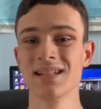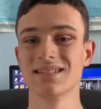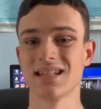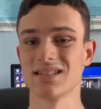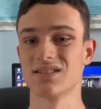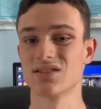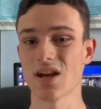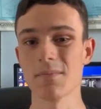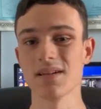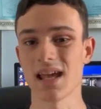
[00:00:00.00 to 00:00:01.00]
since
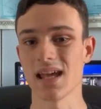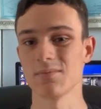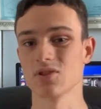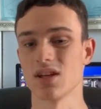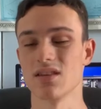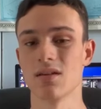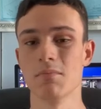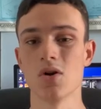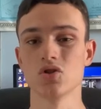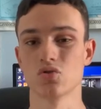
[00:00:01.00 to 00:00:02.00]
some games, like the
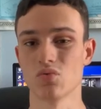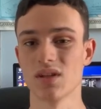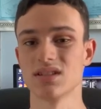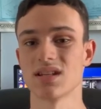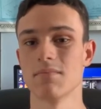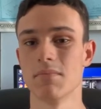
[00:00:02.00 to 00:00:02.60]
most recent